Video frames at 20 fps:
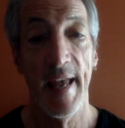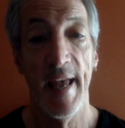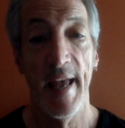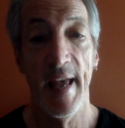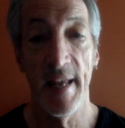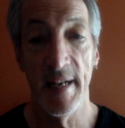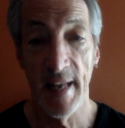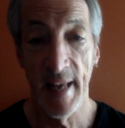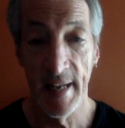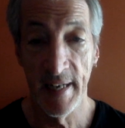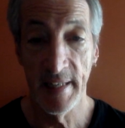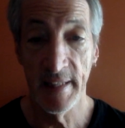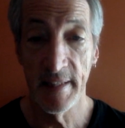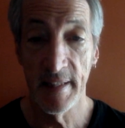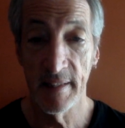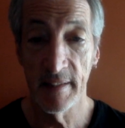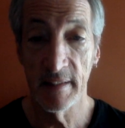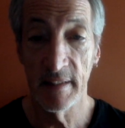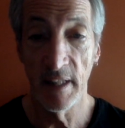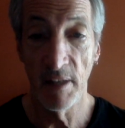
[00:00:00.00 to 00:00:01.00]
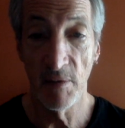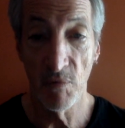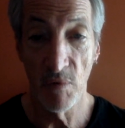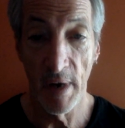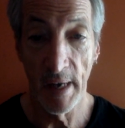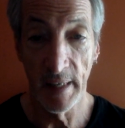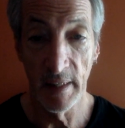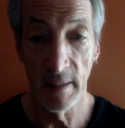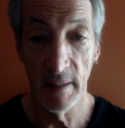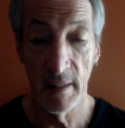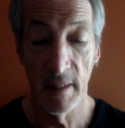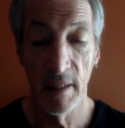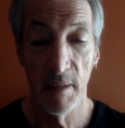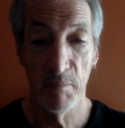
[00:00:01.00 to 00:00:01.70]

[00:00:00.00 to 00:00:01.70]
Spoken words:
and anything that they write